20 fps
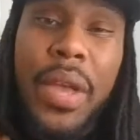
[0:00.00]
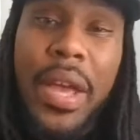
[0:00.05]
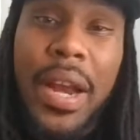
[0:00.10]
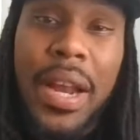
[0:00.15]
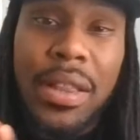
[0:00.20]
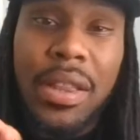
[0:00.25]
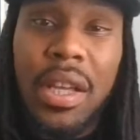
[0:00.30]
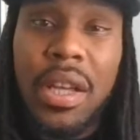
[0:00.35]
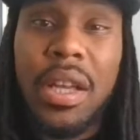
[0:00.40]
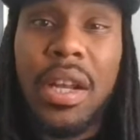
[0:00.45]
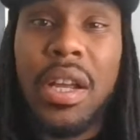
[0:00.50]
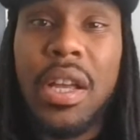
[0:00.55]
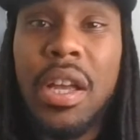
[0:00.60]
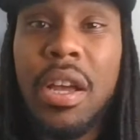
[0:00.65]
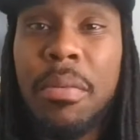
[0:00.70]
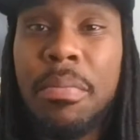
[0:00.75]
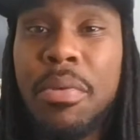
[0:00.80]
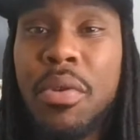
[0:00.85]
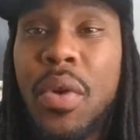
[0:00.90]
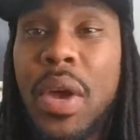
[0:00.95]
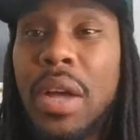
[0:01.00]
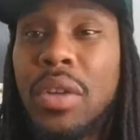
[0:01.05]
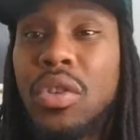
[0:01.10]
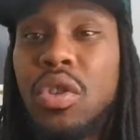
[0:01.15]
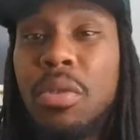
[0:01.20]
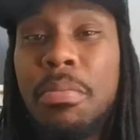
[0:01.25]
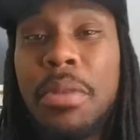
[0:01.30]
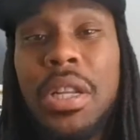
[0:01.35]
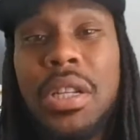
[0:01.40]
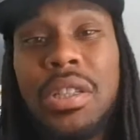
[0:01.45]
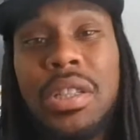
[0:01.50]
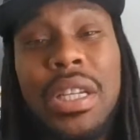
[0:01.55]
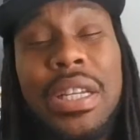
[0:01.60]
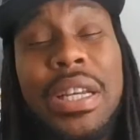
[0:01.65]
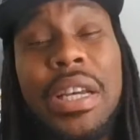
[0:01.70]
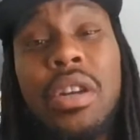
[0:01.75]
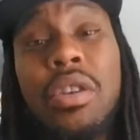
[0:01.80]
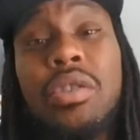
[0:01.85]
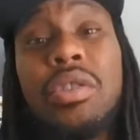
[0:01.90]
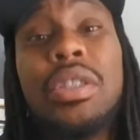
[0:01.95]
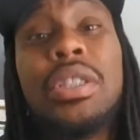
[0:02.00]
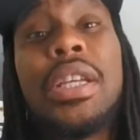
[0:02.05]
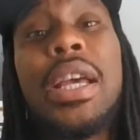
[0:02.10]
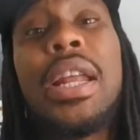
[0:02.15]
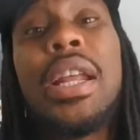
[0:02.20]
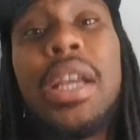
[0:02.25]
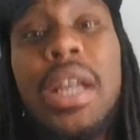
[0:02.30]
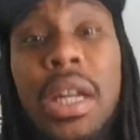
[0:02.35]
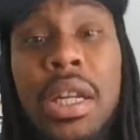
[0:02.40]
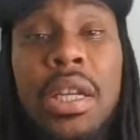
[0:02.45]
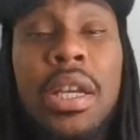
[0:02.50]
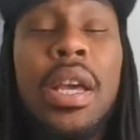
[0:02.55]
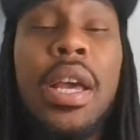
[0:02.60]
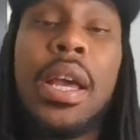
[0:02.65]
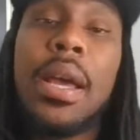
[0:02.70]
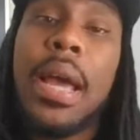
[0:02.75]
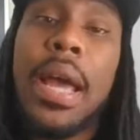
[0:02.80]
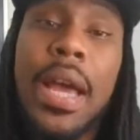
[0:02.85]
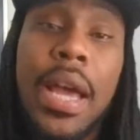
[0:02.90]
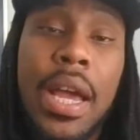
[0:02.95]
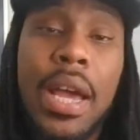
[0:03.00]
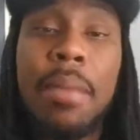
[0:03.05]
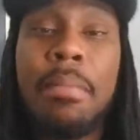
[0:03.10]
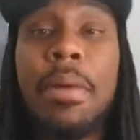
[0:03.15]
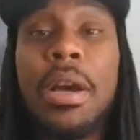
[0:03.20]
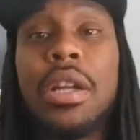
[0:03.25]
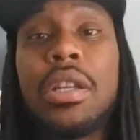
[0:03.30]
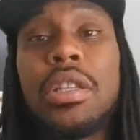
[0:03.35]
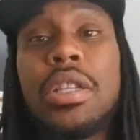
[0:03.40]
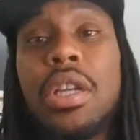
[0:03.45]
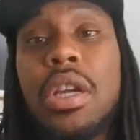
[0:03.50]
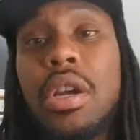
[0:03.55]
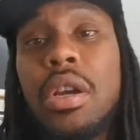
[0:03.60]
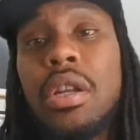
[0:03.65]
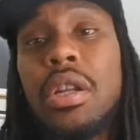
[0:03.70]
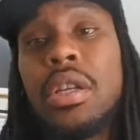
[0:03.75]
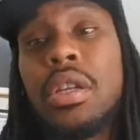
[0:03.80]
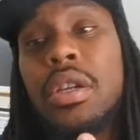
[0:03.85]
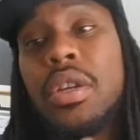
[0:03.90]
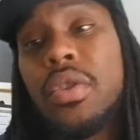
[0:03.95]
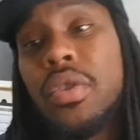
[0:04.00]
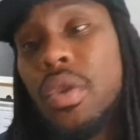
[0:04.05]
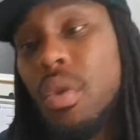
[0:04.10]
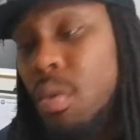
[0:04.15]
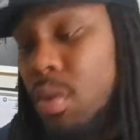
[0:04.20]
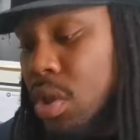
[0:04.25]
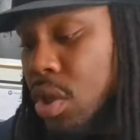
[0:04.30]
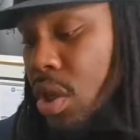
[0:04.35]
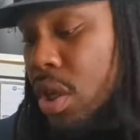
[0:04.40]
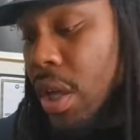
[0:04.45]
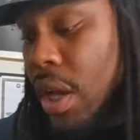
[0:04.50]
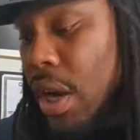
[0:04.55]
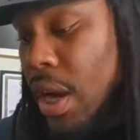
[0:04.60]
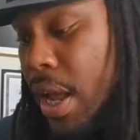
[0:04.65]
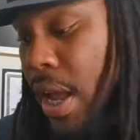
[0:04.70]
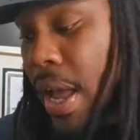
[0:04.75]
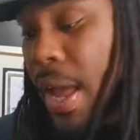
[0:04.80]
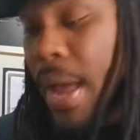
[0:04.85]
And I think it'll help you out tremendously energetically and monetarily once you get in the